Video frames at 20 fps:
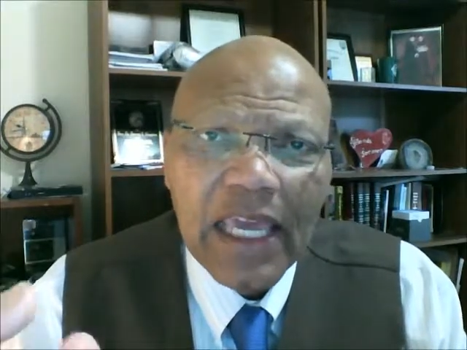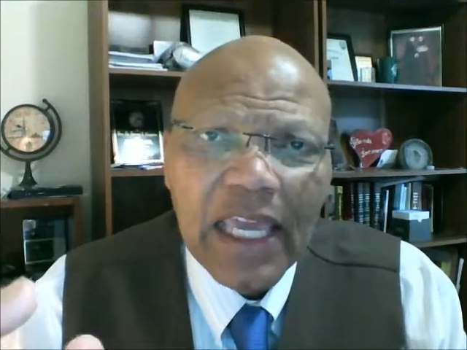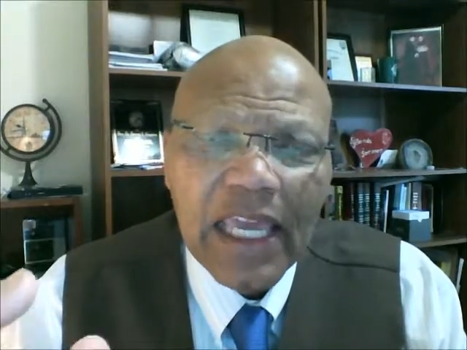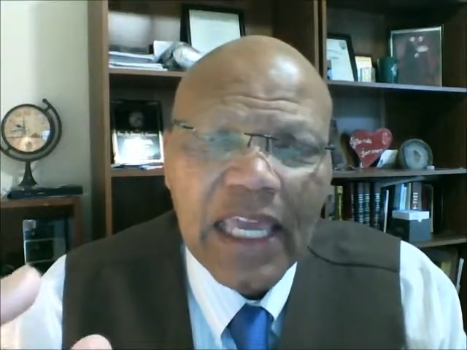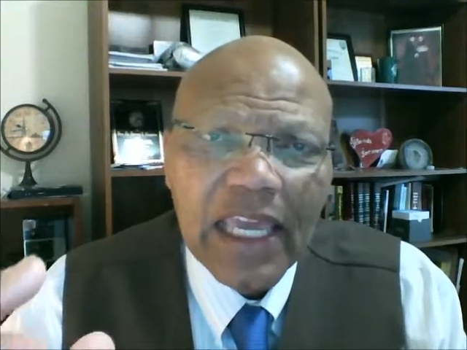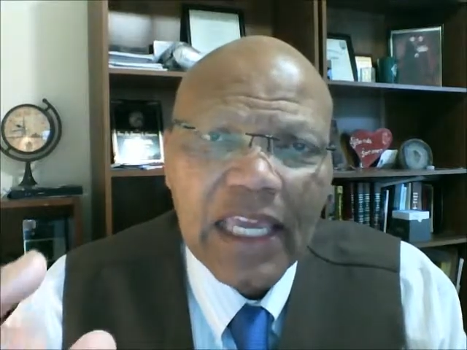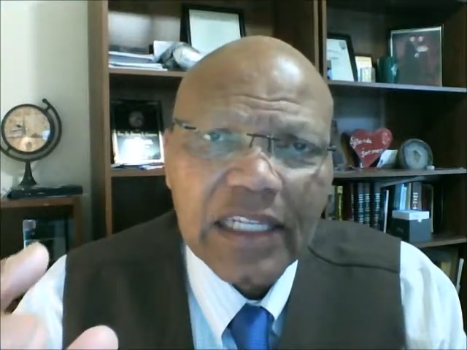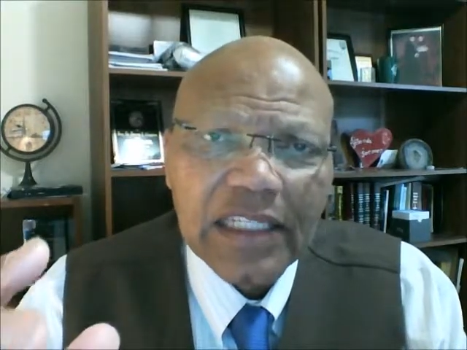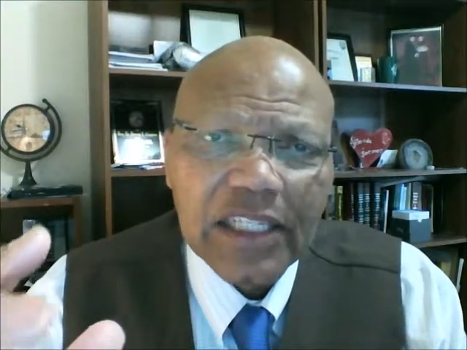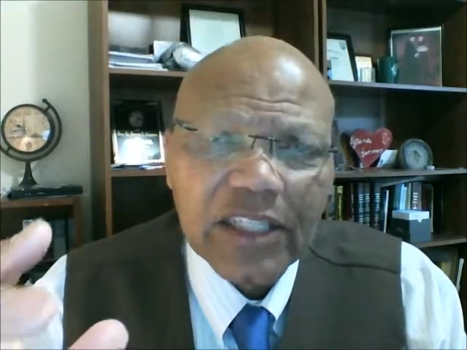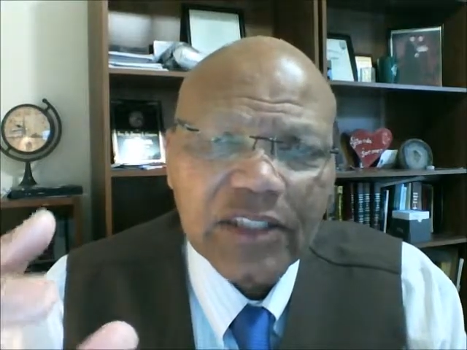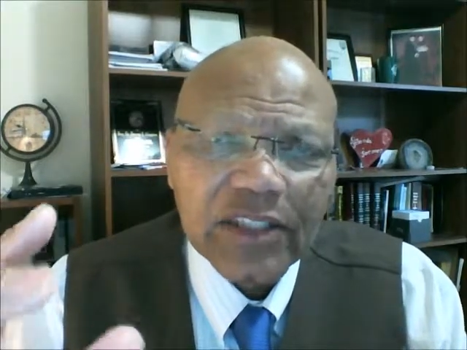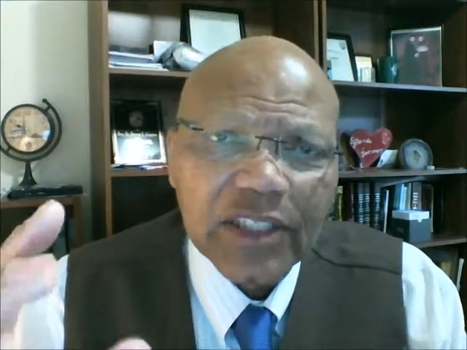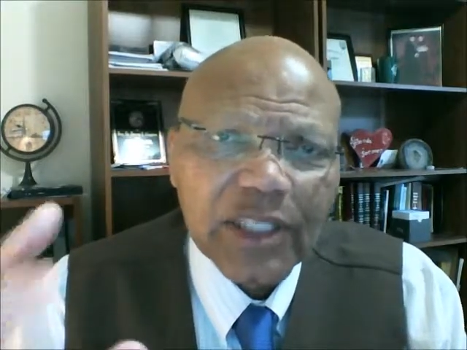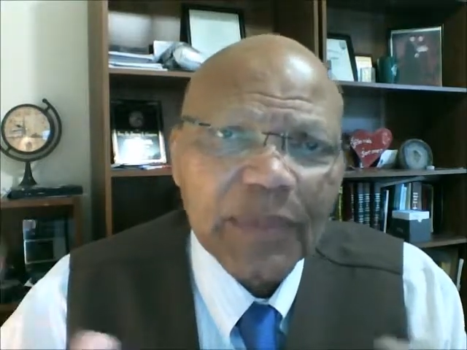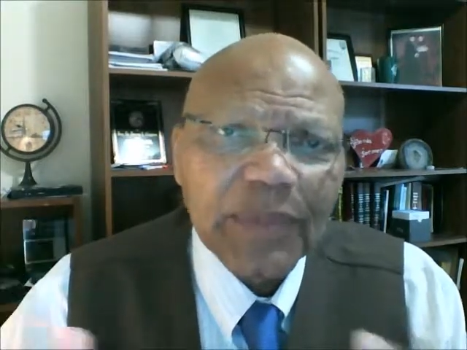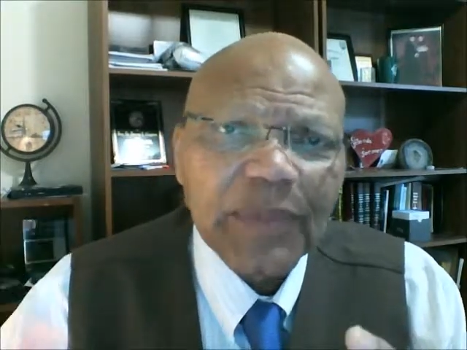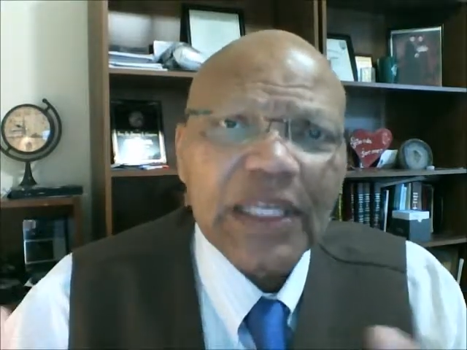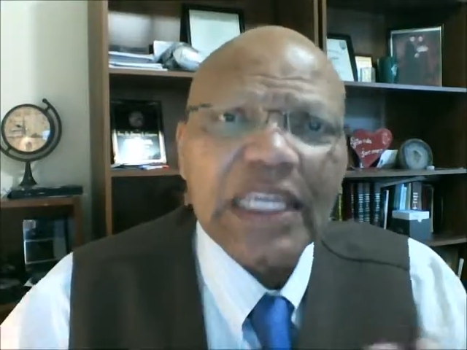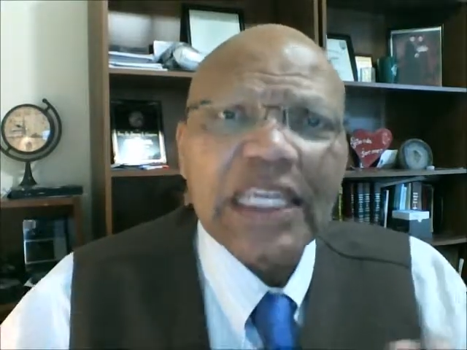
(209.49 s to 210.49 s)
and there's
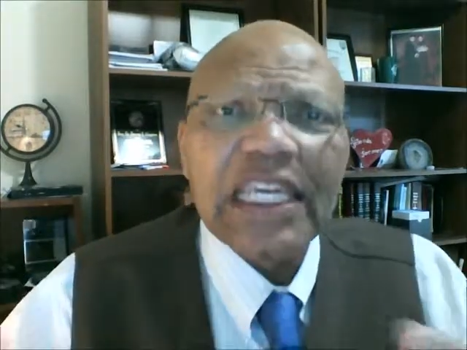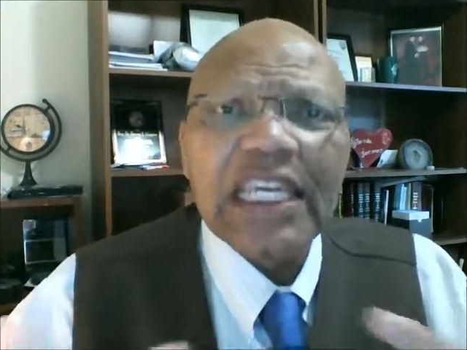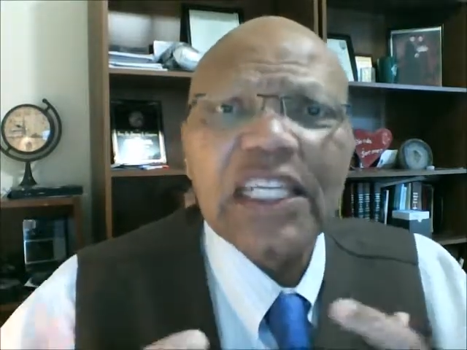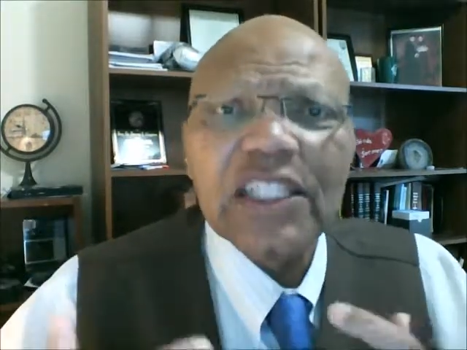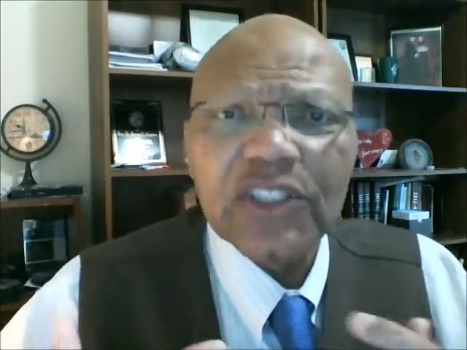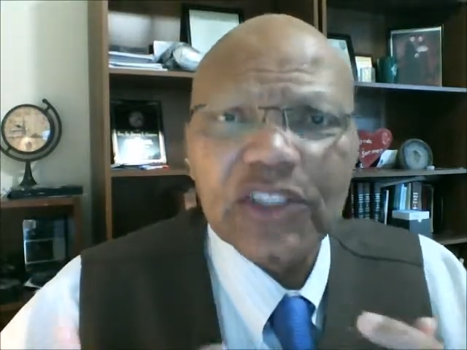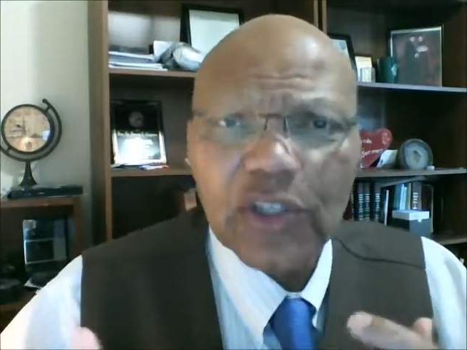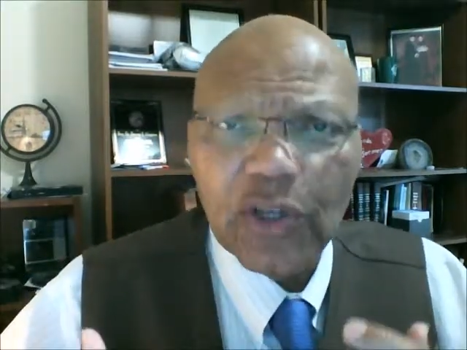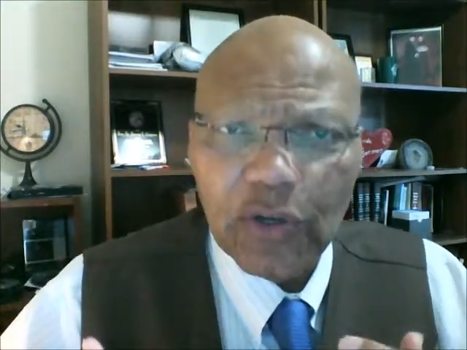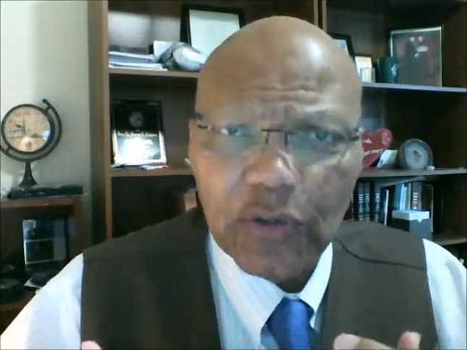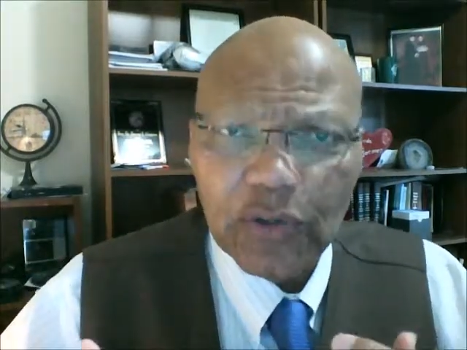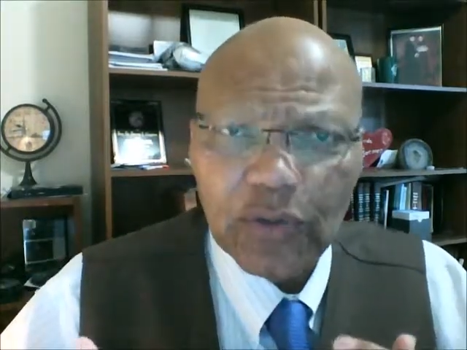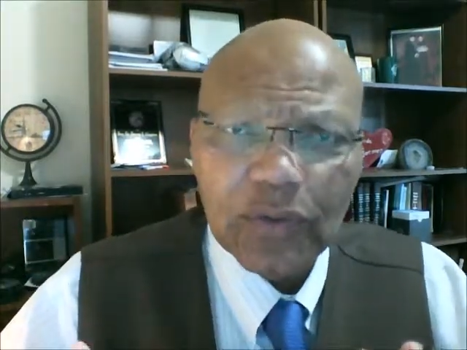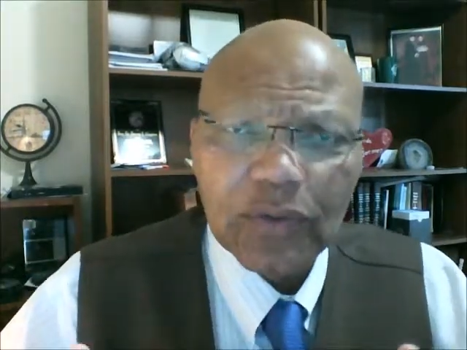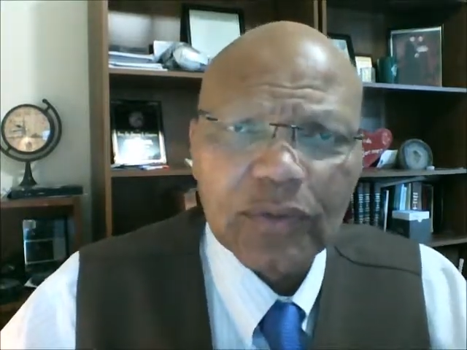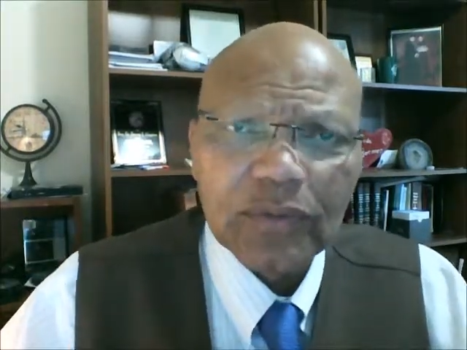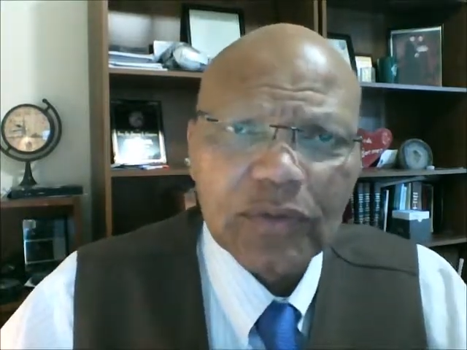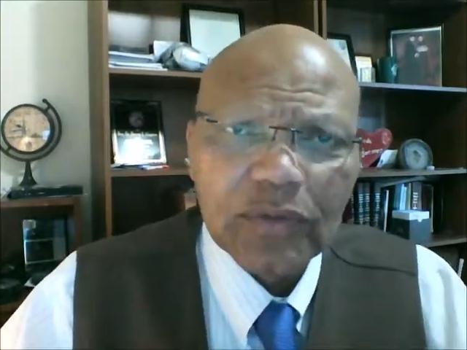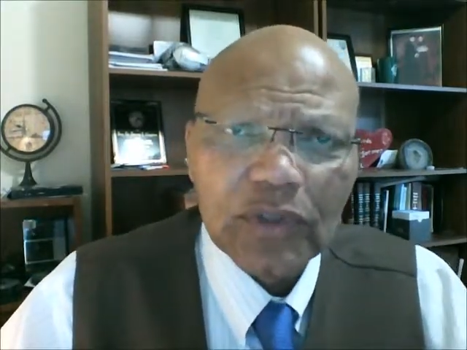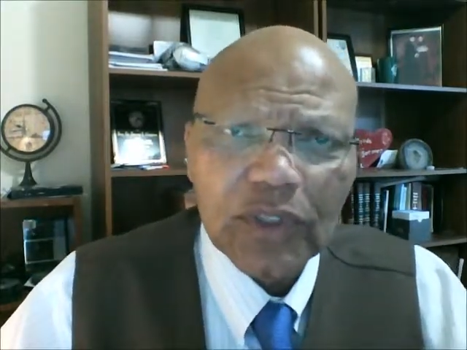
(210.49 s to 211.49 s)
something internal,
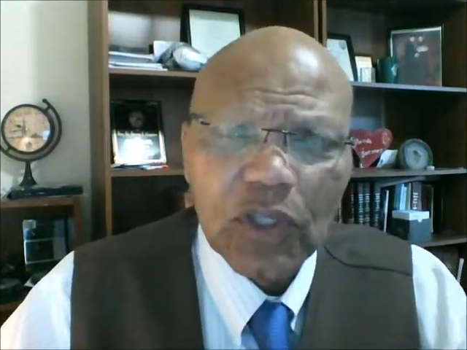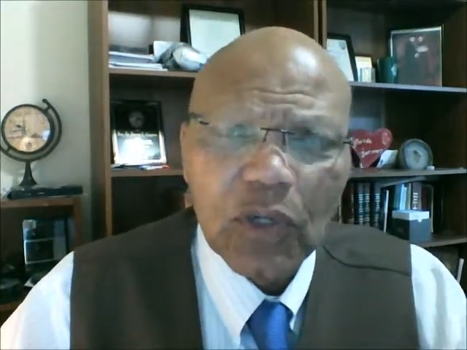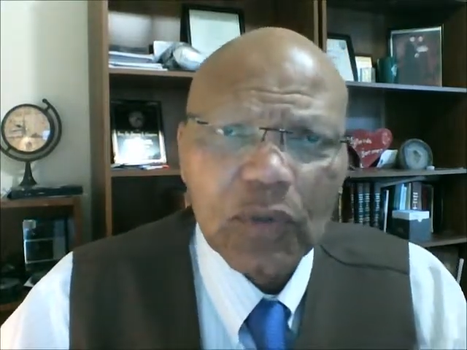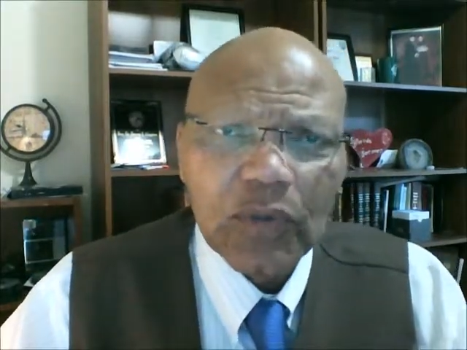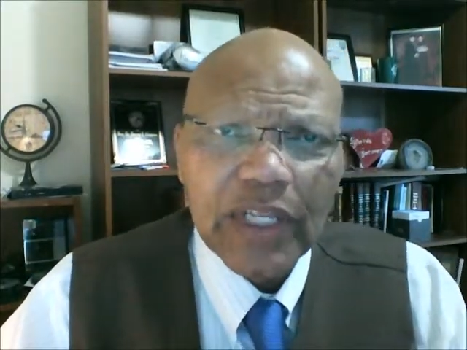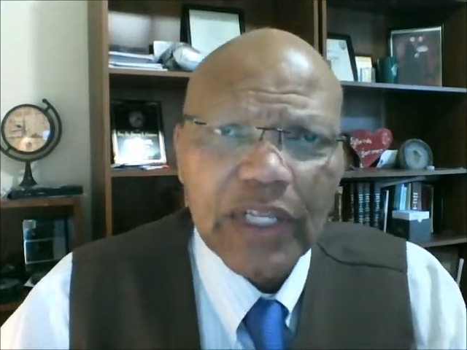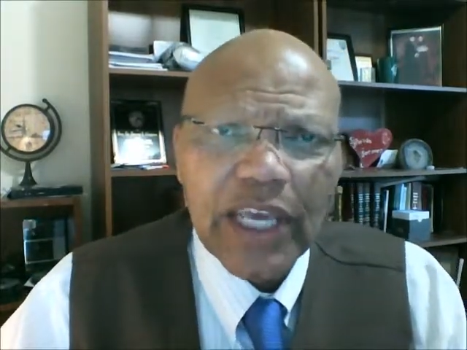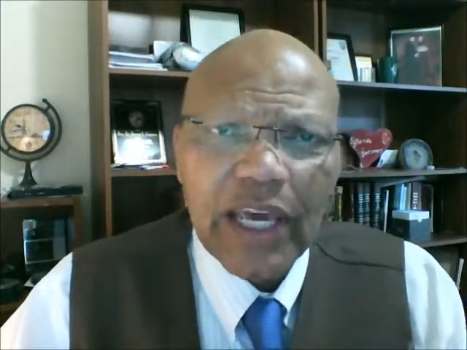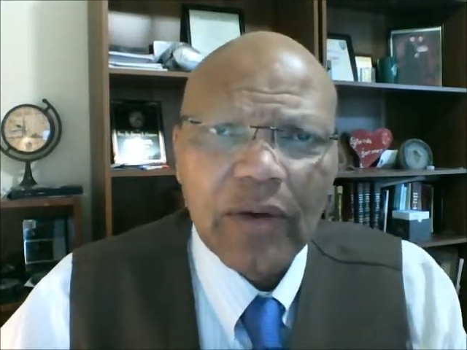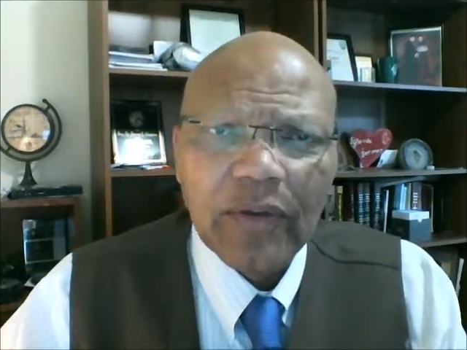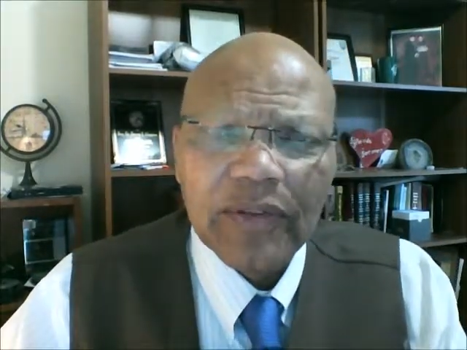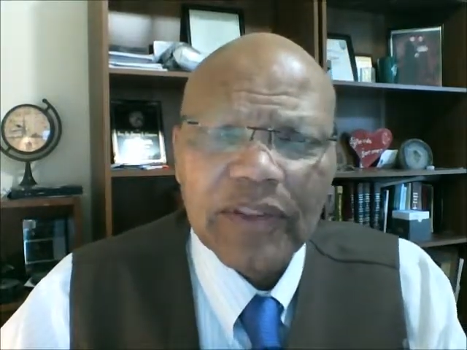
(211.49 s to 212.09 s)
no doubt,